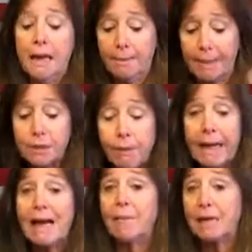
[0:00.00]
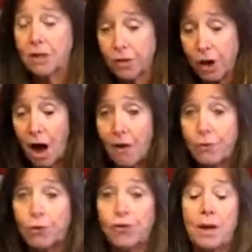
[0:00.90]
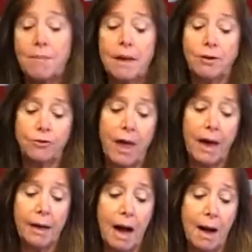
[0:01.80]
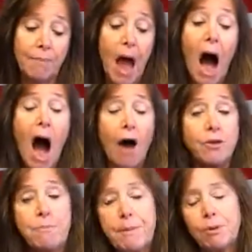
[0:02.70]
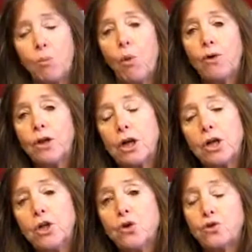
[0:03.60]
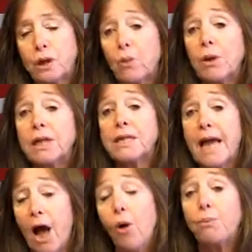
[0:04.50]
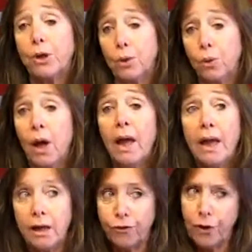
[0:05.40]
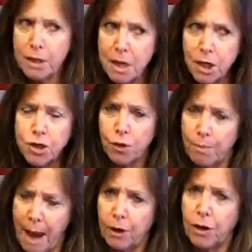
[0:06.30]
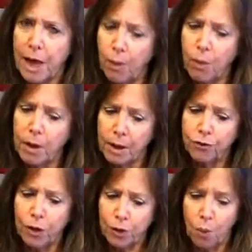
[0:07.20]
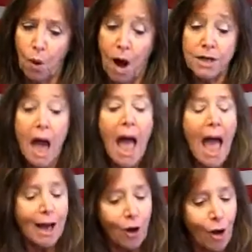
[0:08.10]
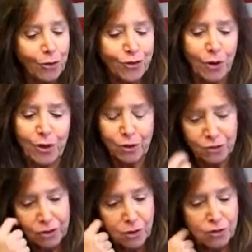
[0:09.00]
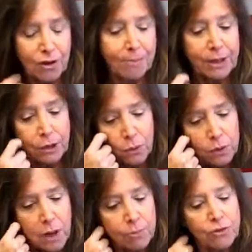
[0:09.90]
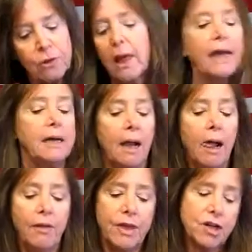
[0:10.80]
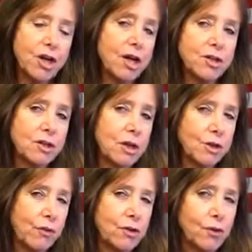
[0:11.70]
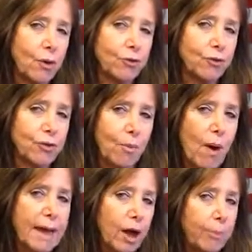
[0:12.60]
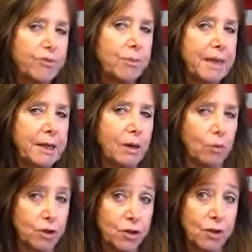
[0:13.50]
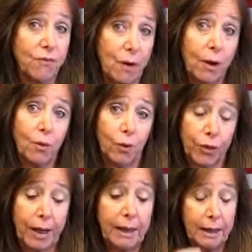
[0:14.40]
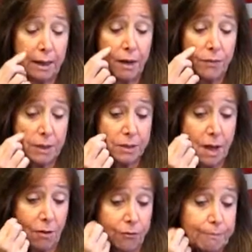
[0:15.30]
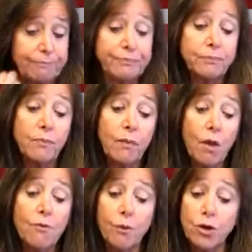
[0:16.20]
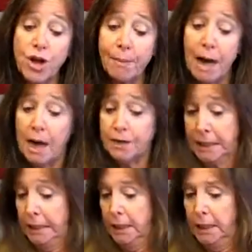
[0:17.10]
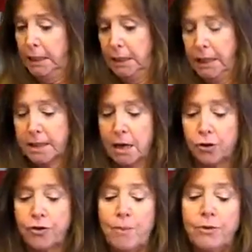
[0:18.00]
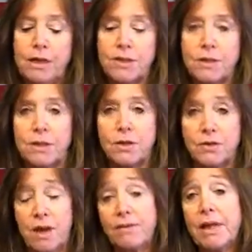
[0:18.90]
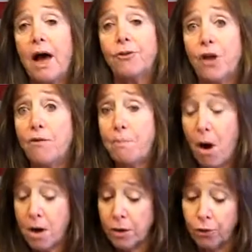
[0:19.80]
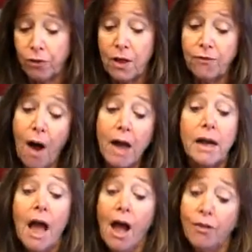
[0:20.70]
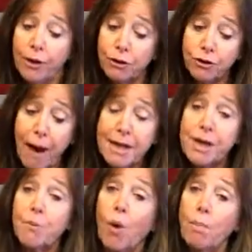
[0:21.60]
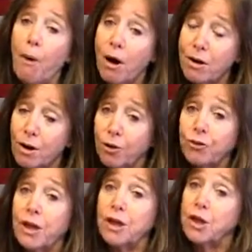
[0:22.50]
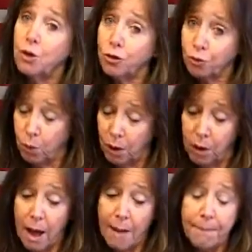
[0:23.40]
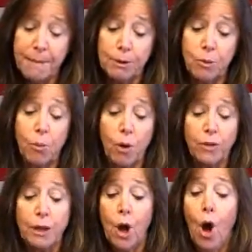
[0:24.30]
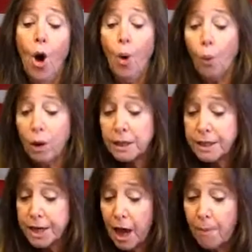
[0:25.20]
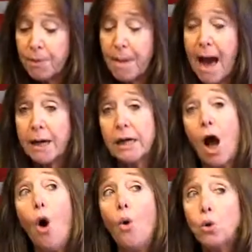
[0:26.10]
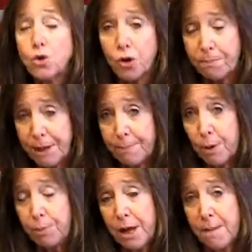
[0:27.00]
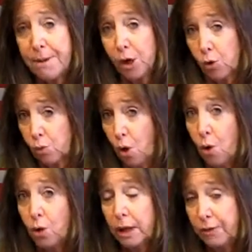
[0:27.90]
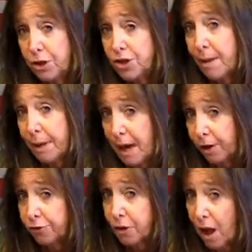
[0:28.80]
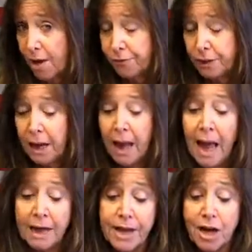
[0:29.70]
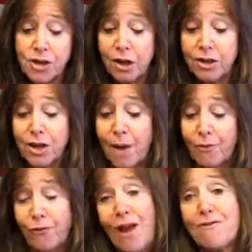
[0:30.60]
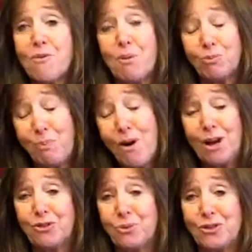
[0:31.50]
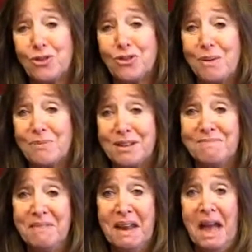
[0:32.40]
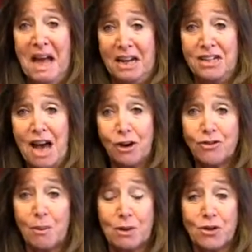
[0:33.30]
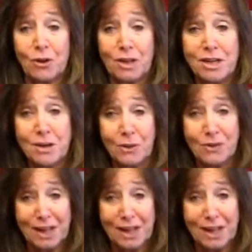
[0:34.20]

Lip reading: It means money coming into the coffers, and it means that other people are more than unusually willing to help you in a financial matter to get what it is that you want. And also, there's something new comes to light that changes things for the Taurus in some way and helps them heal, which is a very cool thing in and of itself. For Geminis, like Donald Trump, Venus is in their 7th house of partners, and they find they're attracting more partners than usual. People are more than willing to help them out, and older people play a bigger role in the Gemini's life. And it's actually a good time for favorable press, which is something Donald Trump could certainly use.